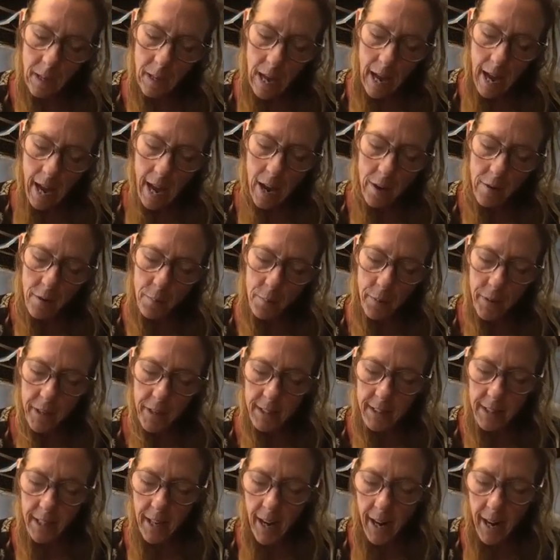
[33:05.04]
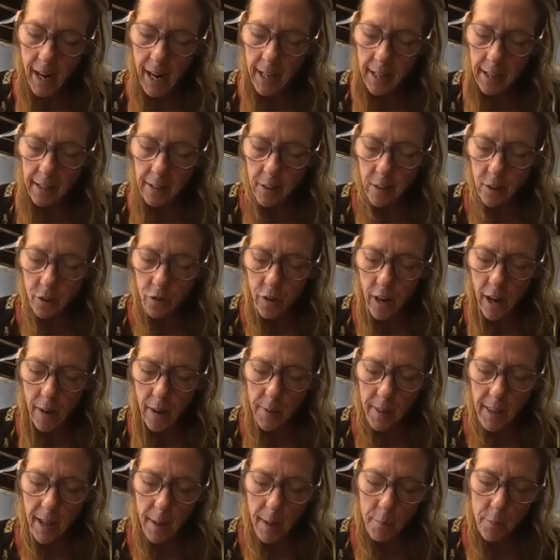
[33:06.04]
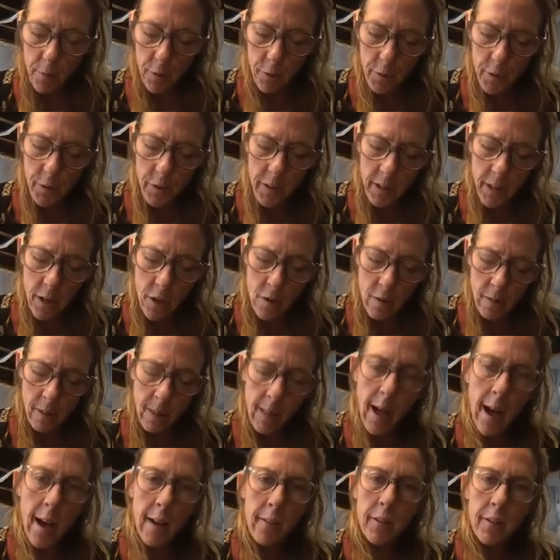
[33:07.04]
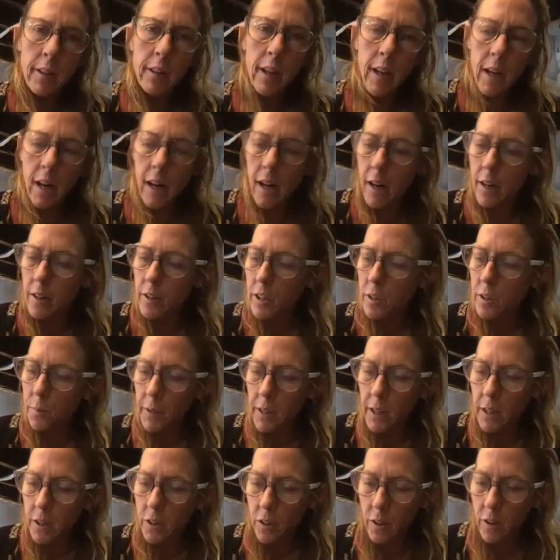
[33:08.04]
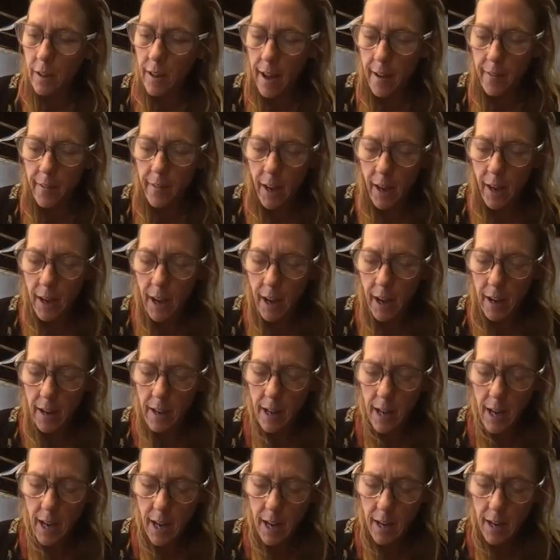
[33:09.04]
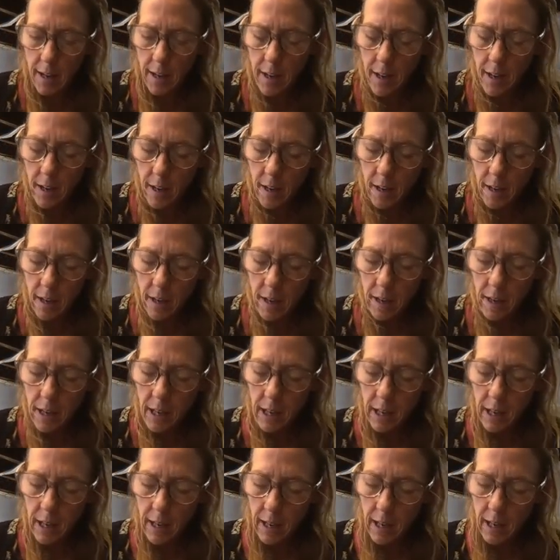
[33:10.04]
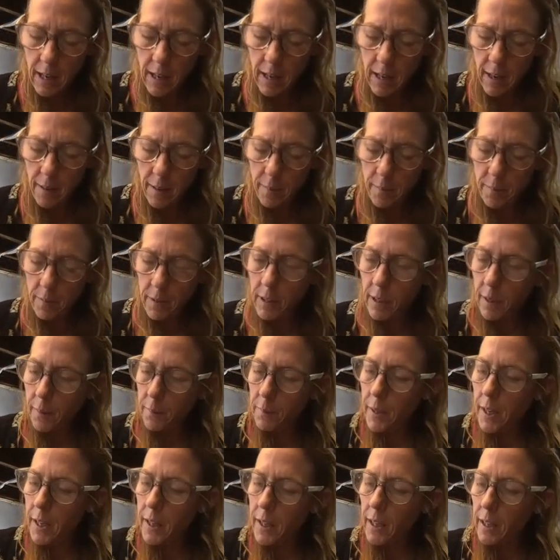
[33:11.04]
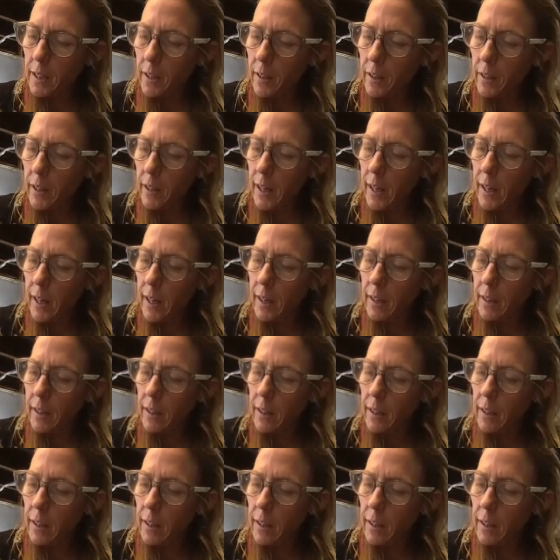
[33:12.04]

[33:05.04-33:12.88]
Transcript: I would put a tiny little drop of that maroon that you love in there just because you love it. And then, yep, and then go ahead.